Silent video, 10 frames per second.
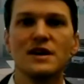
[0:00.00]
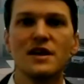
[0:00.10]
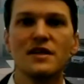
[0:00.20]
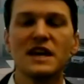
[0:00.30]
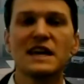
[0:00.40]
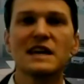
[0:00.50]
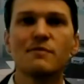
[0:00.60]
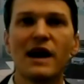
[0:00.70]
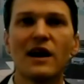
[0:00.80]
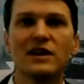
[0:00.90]
thinking
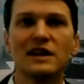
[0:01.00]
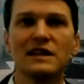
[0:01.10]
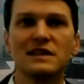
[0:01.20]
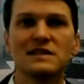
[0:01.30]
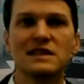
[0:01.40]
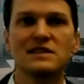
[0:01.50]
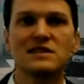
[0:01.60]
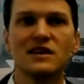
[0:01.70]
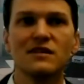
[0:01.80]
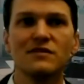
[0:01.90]
about it in the sense
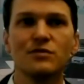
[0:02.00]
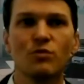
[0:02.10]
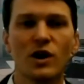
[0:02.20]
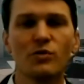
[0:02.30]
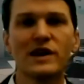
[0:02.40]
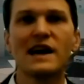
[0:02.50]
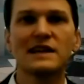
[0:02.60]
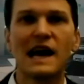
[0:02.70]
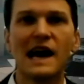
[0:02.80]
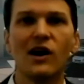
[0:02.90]
of where are we at
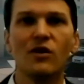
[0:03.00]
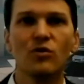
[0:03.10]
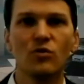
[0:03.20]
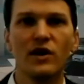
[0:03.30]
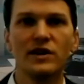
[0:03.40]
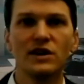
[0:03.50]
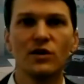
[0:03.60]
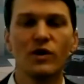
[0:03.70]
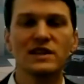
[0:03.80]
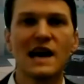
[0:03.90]
now,
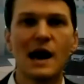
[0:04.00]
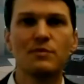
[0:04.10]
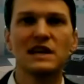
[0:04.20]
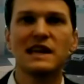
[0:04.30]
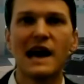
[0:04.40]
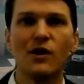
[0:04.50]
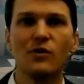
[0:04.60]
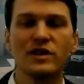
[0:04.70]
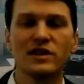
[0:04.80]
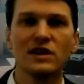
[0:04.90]
what's happening now
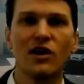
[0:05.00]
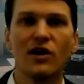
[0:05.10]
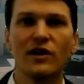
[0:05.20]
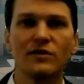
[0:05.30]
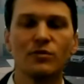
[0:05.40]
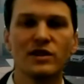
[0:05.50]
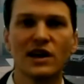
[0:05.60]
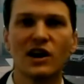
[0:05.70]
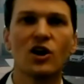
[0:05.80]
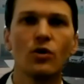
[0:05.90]
within our
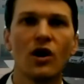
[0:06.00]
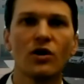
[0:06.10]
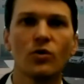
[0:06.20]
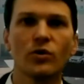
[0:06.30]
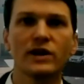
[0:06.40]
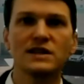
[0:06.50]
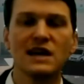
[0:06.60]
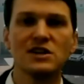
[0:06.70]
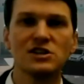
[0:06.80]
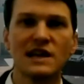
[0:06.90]

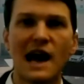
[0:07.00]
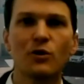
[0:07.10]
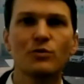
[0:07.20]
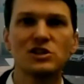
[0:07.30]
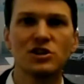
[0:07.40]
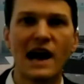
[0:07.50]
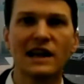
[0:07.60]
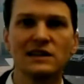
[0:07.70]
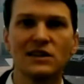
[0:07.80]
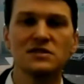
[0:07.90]
organization, how are we
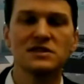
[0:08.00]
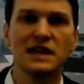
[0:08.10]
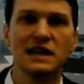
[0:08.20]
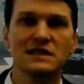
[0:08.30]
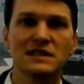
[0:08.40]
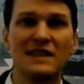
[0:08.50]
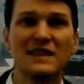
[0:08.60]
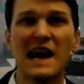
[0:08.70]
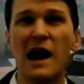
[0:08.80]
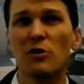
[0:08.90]
tracking those things, and
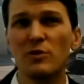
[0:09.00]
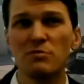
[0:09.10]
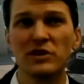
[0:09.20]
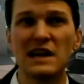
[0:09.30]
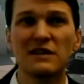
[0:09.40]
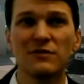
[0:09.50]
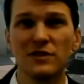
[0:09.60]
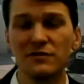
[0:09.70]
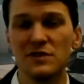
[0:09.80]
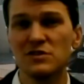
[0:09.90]
then how are we planning for the
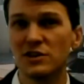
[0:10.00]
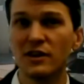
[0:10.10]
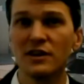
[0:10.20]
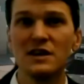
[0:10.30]
future?